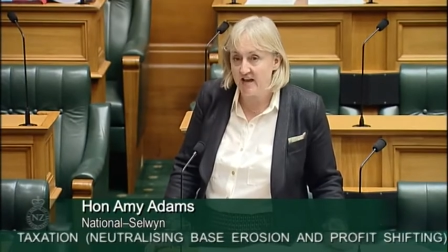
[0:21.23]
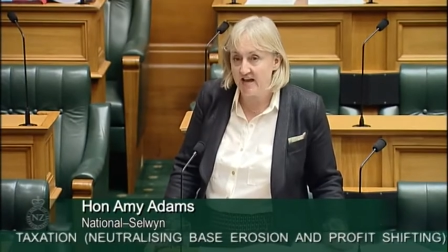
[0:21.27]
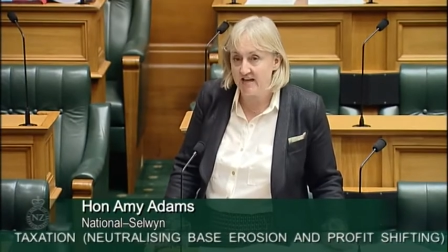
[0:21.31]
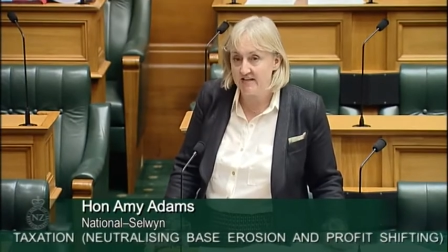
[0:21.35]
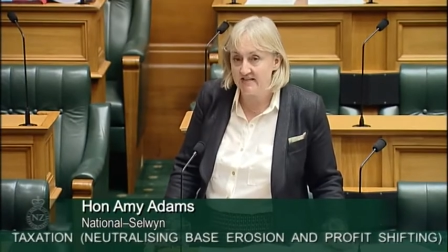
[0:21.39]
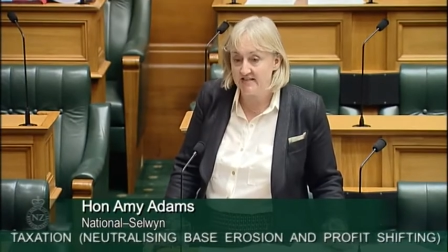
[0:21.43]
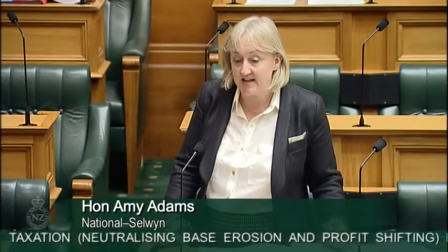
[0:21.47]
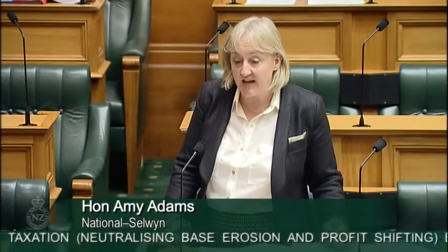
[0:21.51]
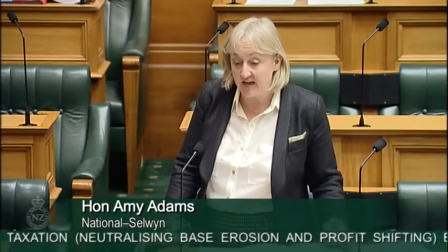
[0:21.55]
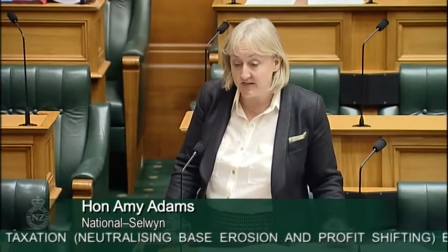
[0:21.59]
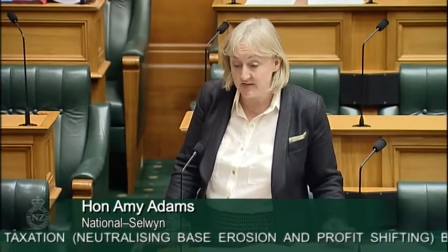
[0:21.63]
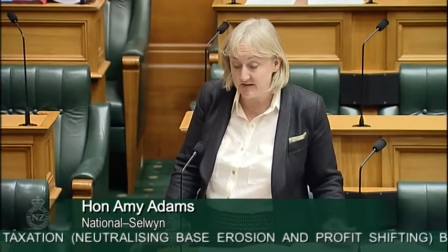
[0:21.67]

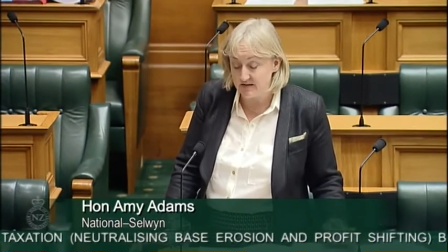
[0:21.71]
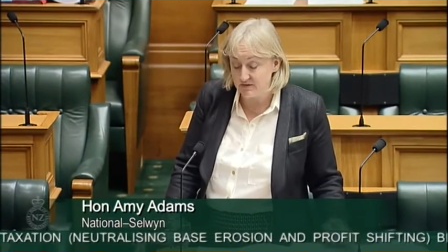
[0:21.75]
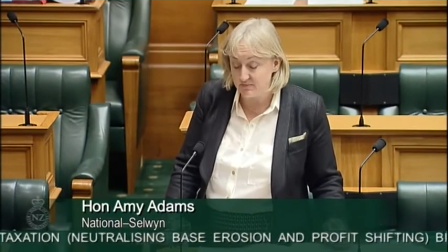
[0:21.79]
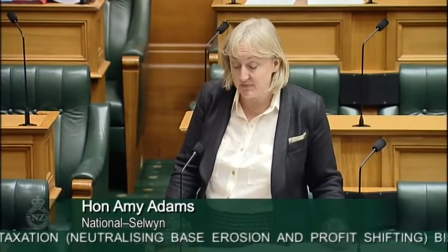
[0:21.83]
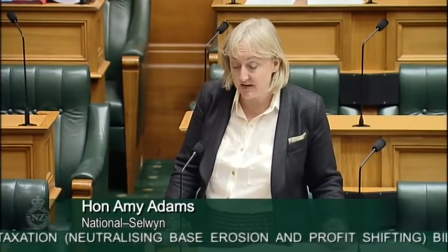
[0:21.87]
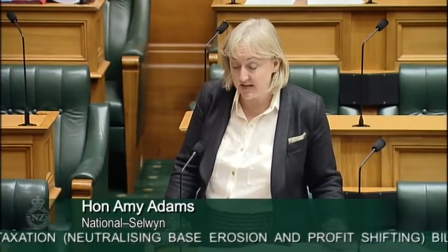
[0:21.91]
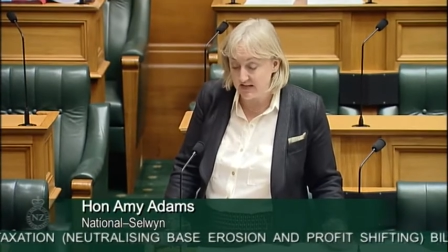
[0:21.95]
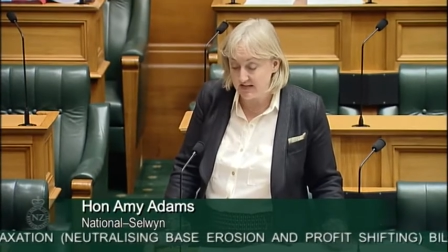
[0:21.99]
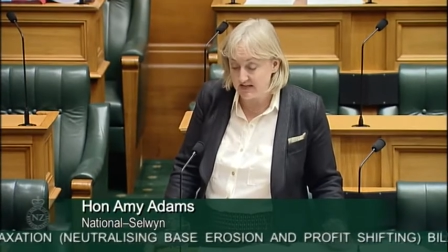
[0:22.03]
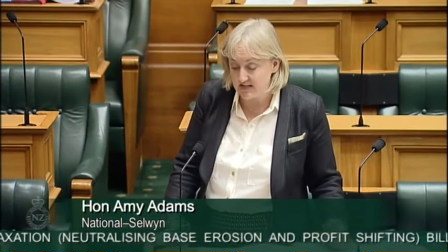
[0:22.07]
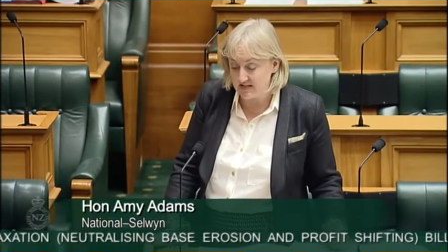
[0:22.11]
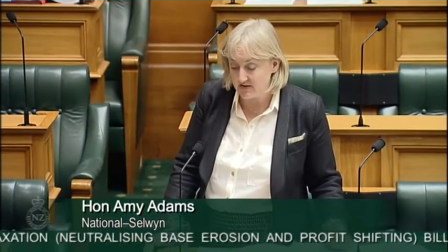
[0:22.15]
as other
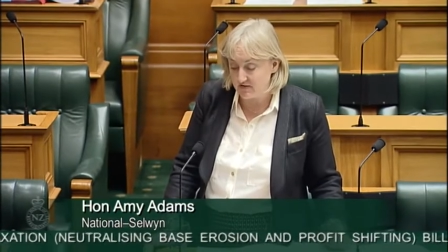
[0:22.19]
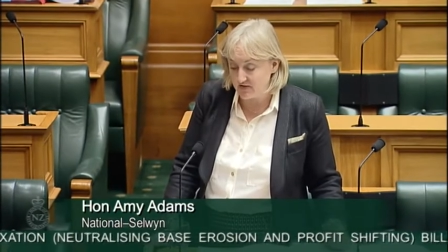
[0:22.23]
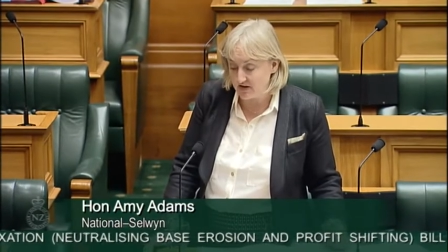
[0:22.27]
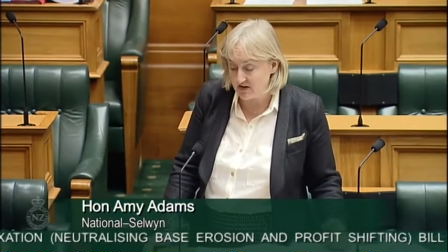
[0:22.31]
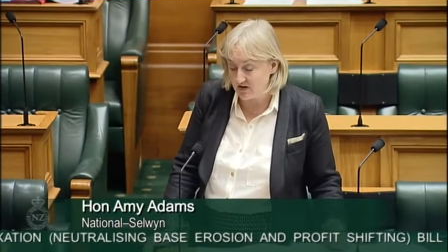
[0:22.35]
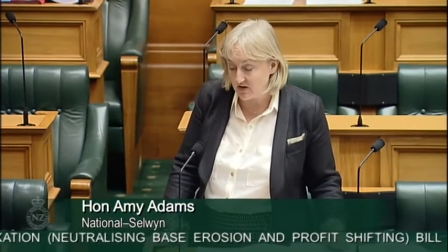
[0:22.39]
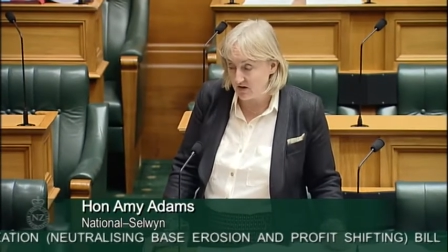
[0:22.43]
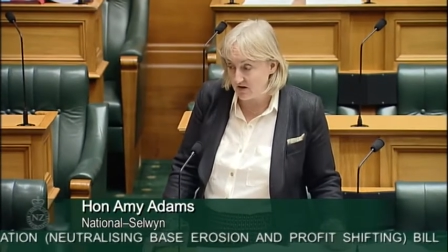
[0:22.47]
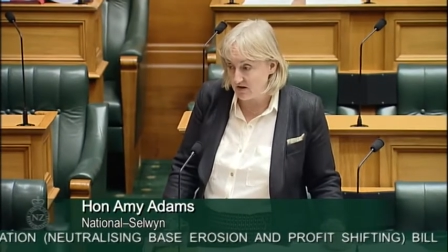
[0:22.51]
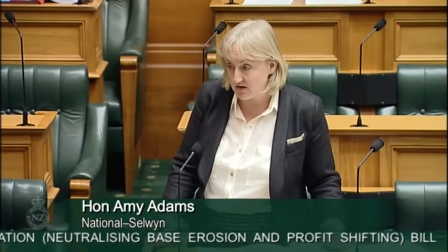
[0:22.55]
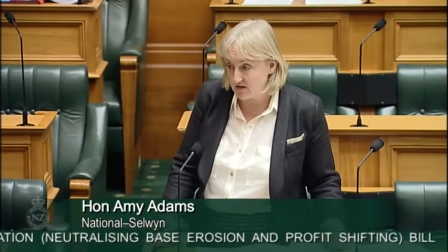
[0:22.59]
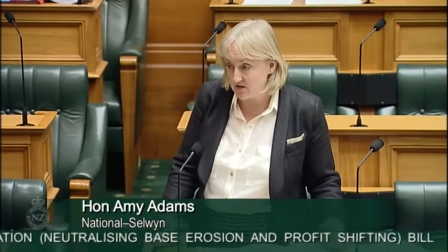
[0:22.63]
speakers have
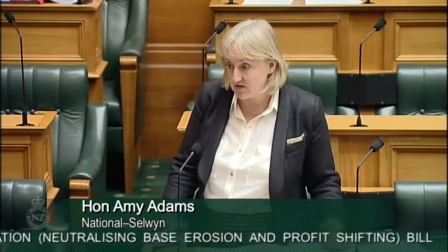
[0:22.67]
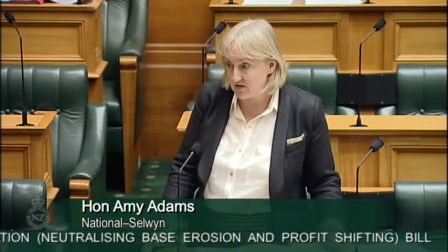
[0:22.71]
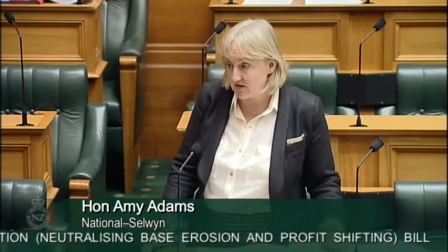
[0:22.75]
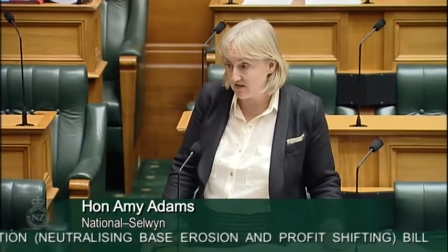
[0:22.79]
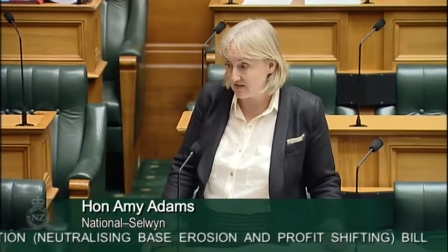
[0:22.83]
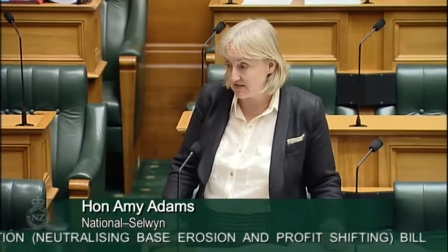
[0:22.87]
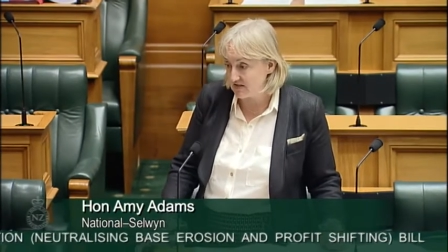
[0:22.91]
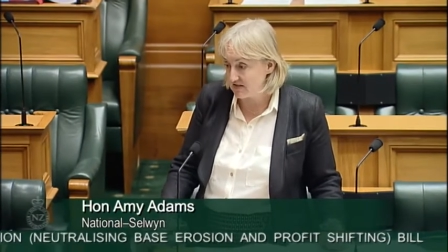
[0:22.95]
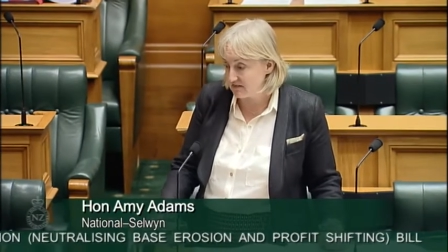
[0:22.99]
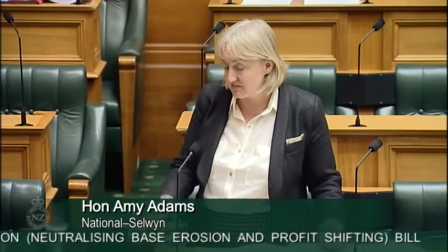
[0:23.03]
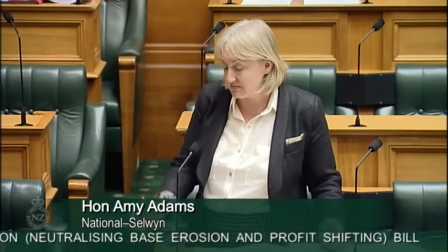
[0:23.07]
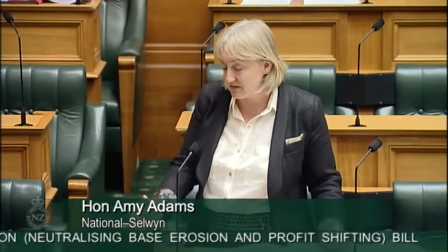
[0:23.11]
acknowledged, and
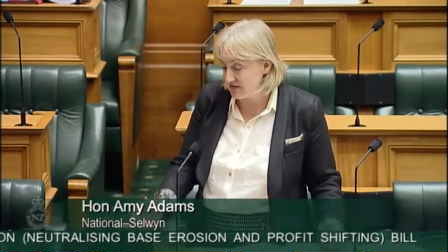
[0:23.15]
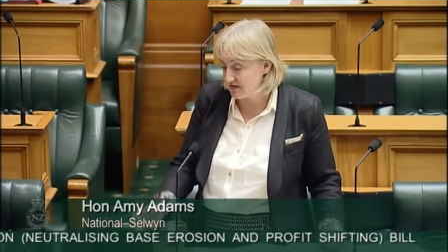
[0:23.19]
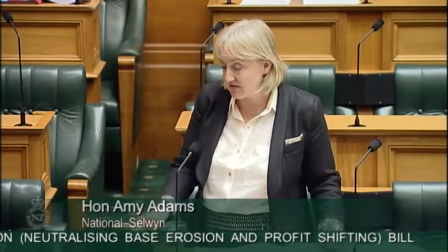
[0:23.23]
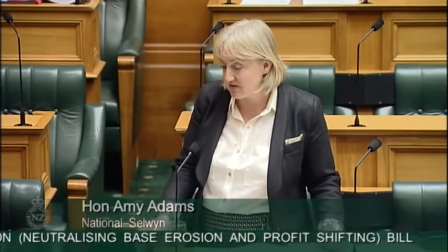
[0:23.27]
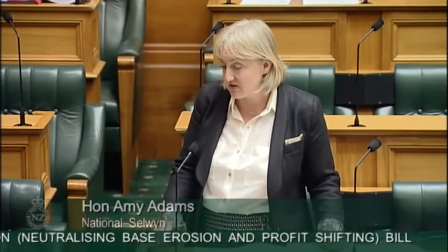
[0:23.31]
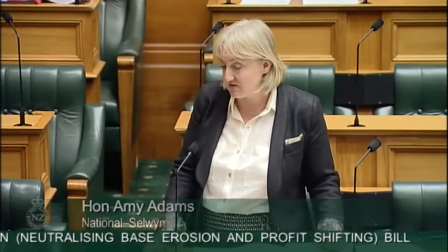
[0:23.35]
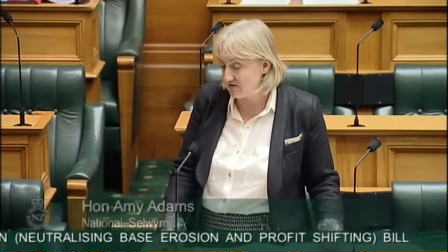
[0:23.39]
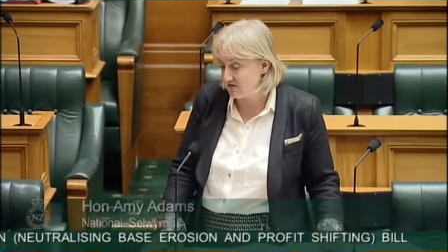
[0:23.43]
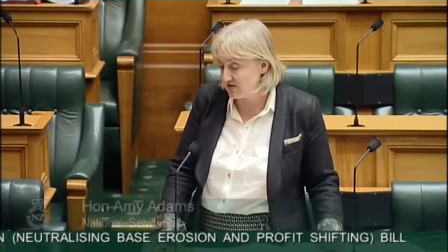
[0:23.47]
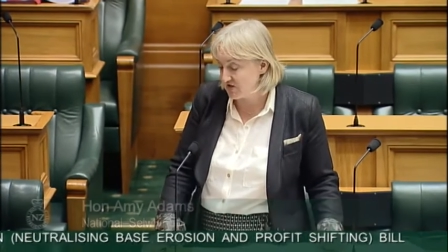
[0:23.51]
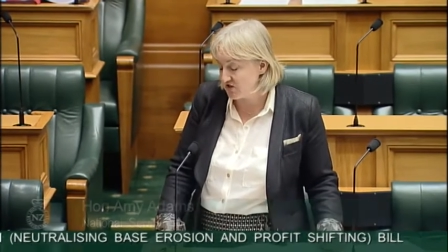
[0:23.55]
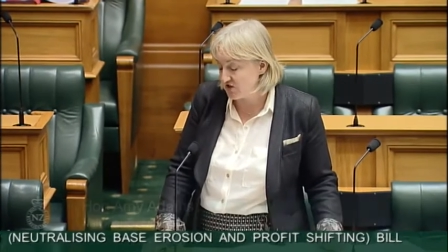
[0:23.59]
as the
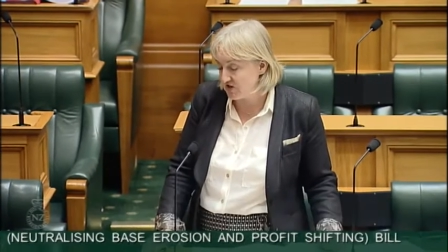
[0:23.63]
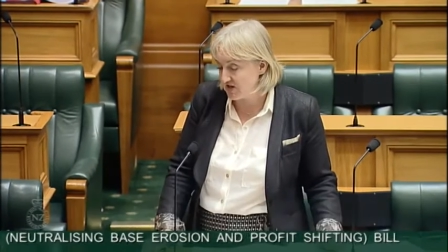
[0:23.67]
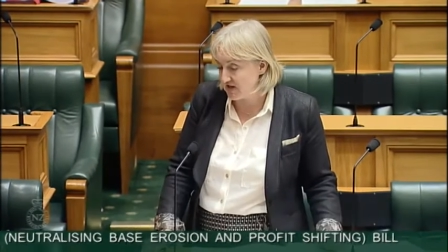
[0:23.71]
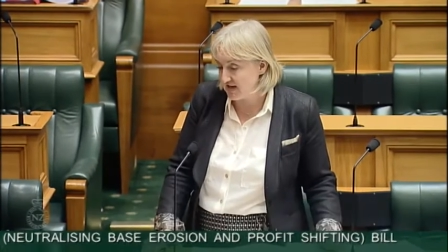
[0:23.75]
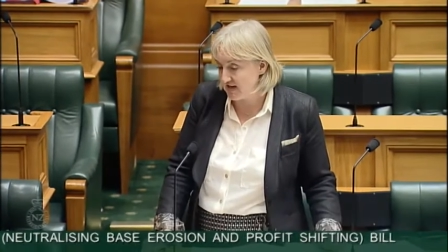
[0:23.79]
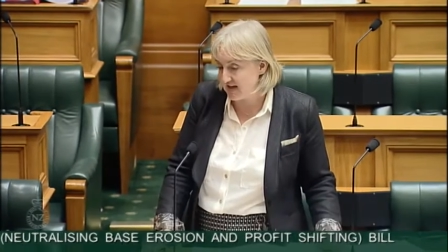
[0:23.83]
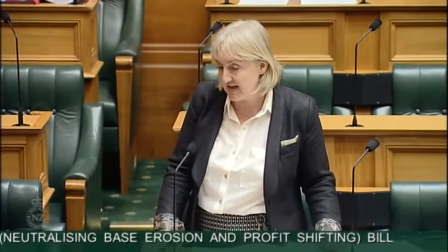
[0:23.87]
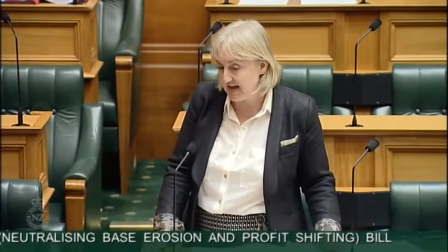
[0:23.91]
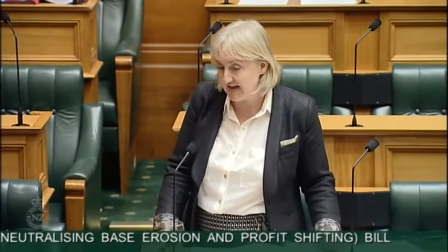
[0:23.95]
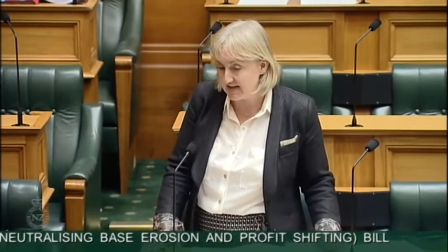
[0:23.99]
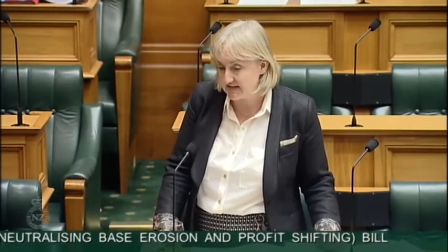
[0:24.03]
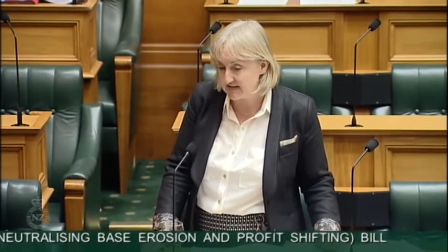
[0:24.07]
minister and the
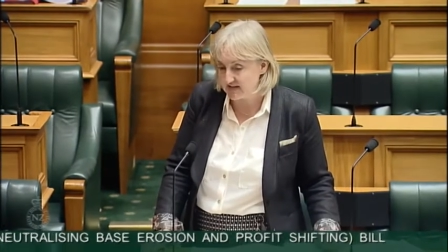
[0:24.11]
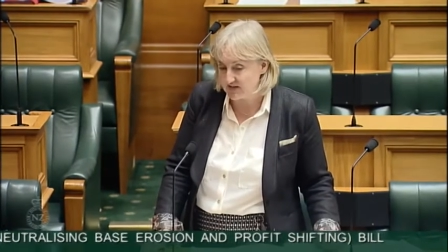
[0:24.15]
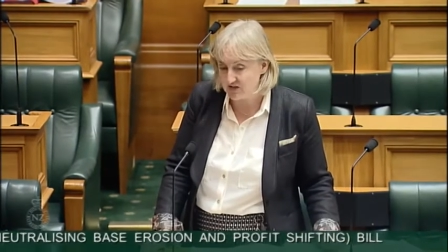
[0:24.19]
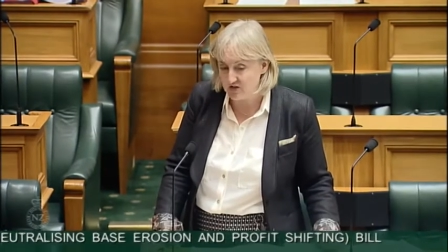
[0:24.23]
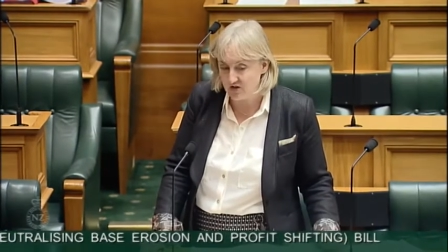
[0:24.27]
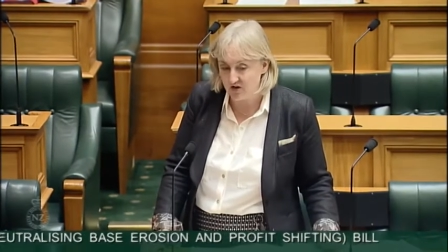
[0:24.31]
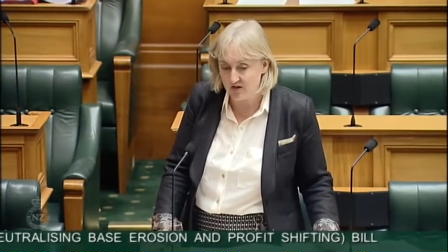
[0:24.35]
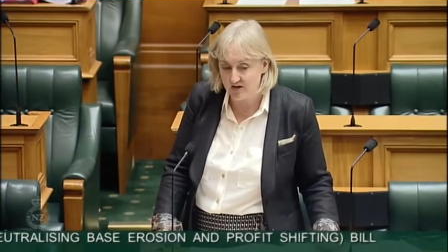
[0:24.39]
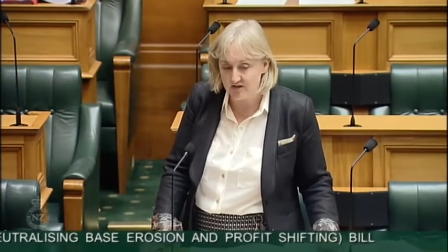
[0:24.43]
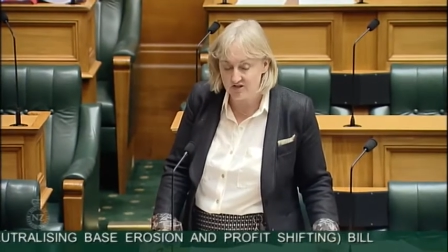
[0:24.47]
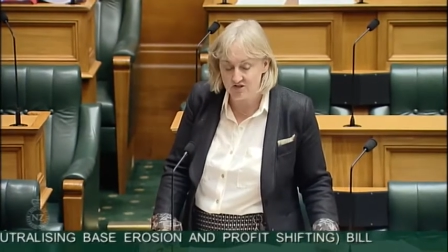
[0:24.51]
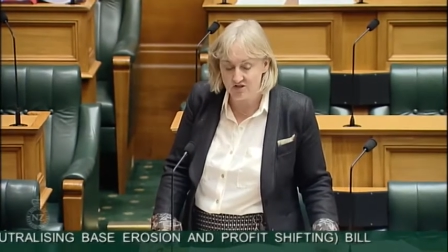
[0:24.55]
chair has
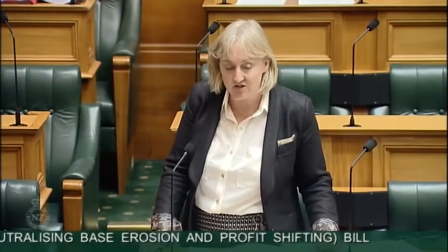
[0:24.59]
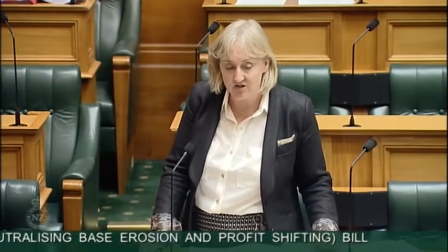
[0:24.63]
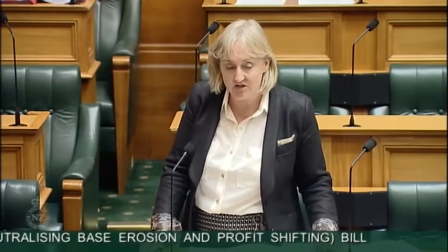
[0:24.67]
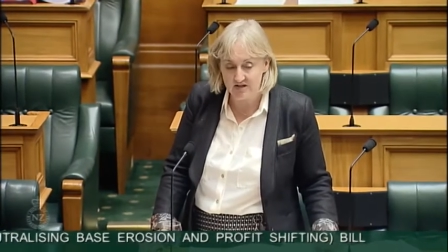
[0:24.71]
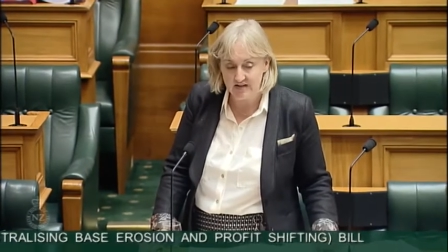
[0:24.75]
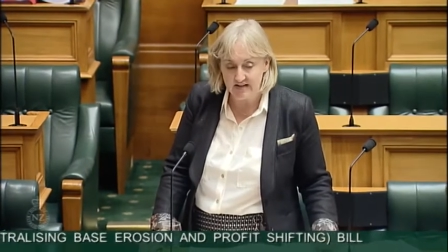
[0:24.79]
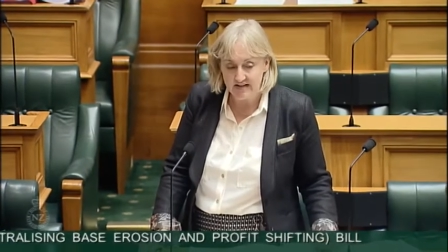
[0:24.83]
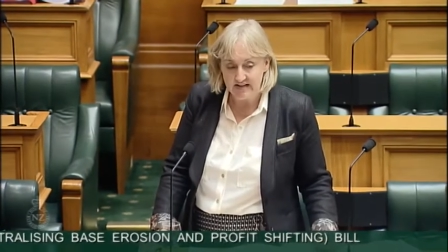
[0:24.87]
acknowledged